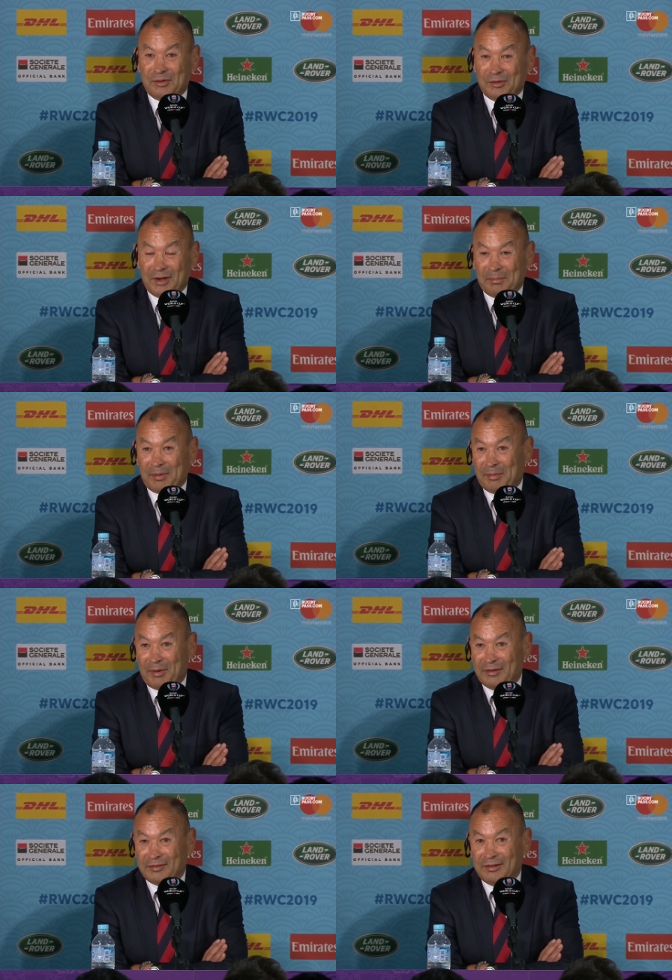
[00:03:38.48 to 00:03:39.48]
we thought our
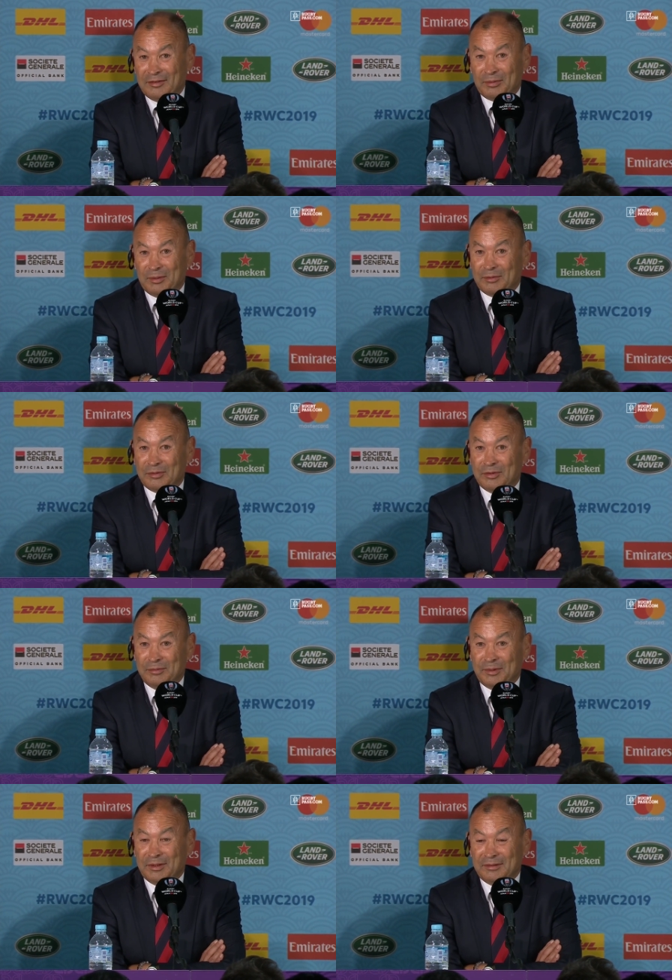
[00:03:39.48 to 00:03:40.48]
preparation this week was
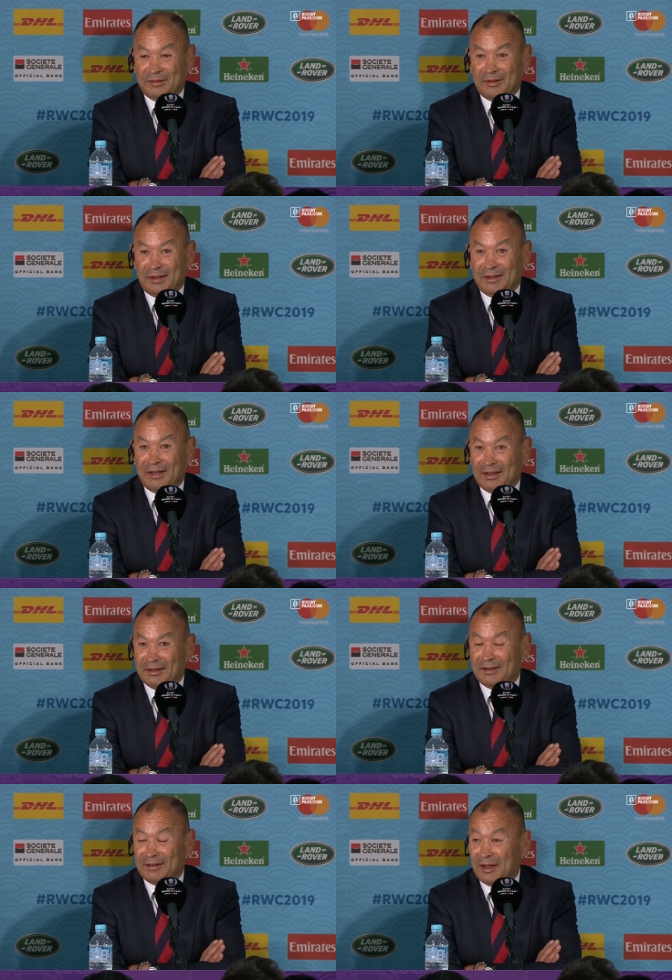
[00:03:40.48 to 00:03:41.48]
good, but in the
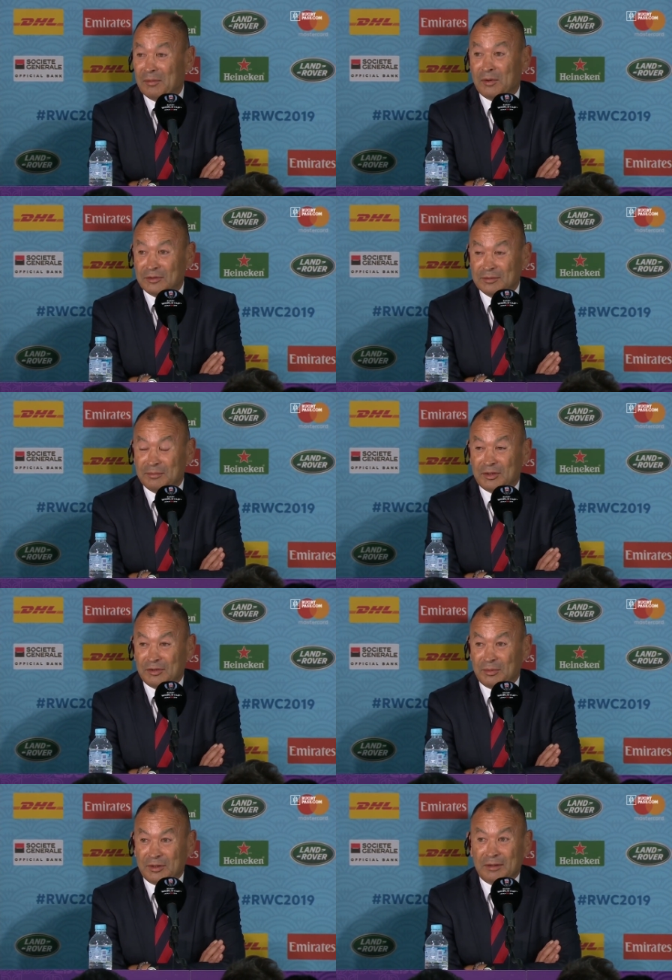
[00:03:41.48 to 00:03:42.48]
end of the day it wasn't
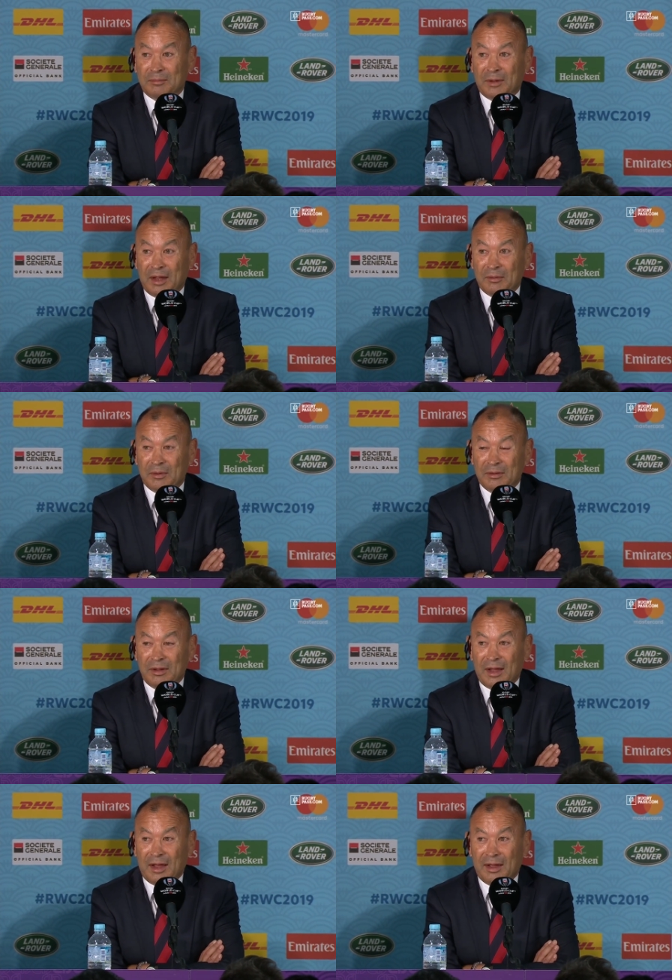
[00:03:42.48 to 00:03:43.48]
because we didn't play
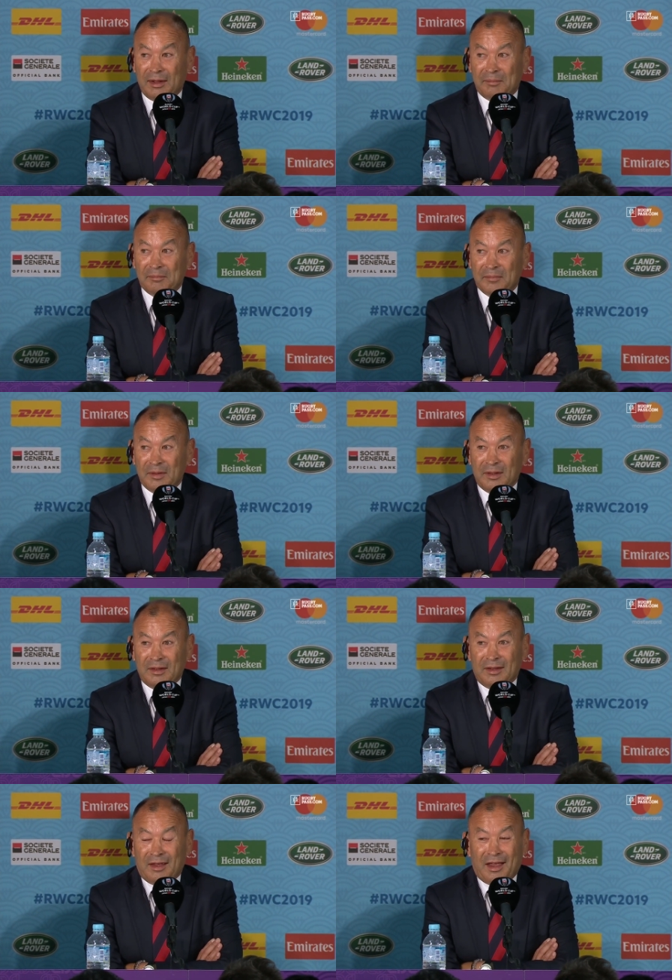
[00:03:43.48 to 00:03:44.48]
well. Um,
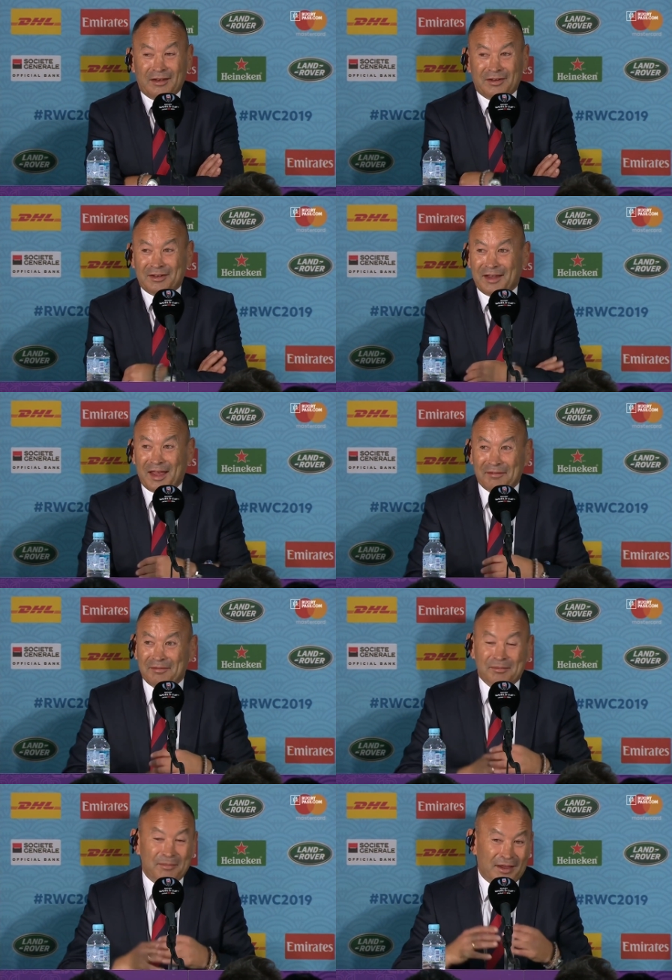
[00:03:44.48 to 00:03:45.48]
and you can
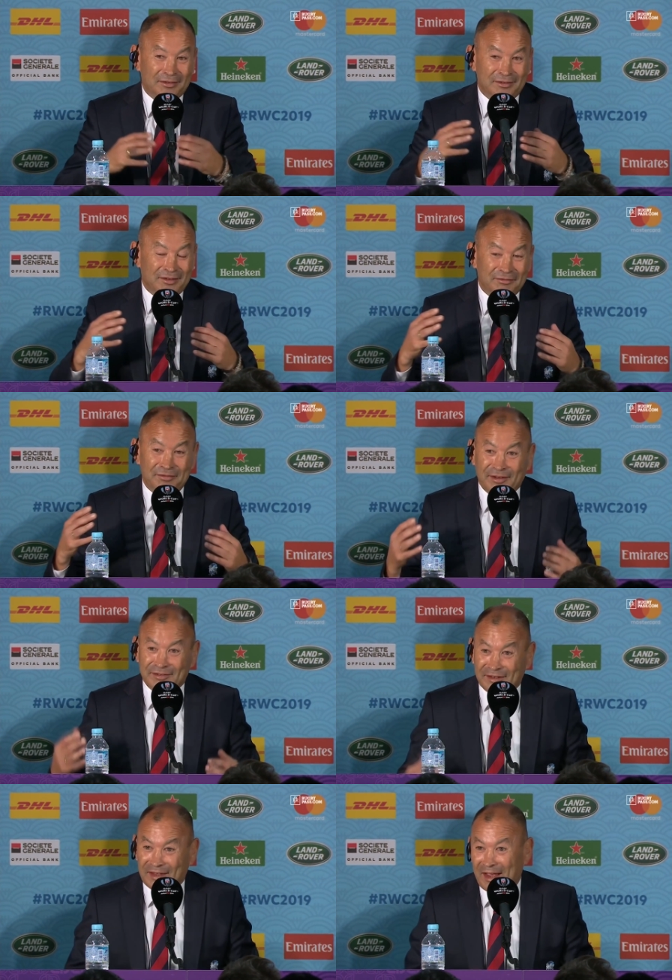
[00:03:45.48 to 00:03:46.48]
have the most
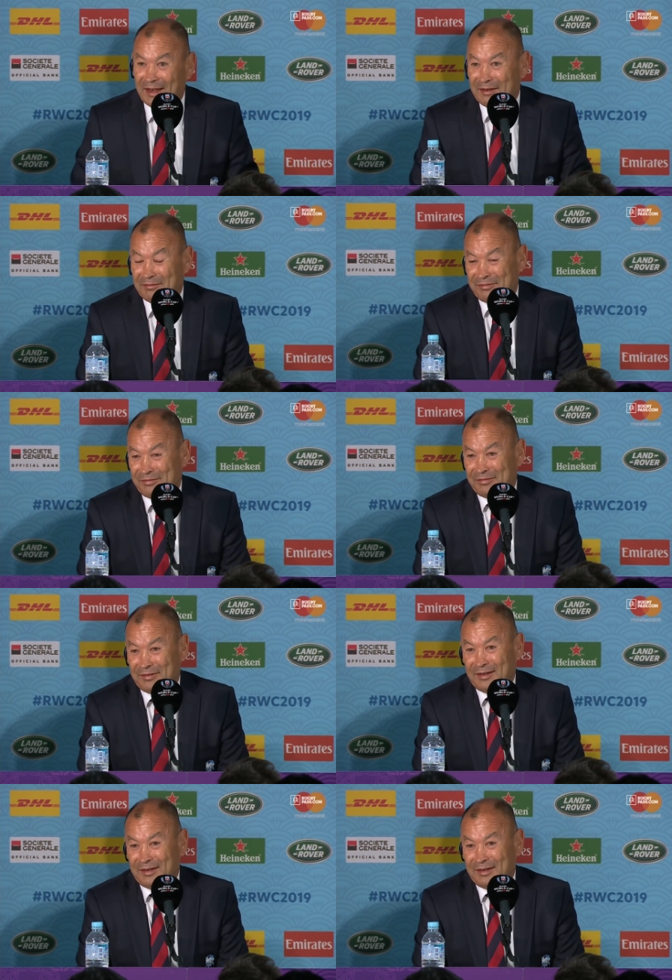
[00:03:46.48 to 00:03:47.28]
investigative...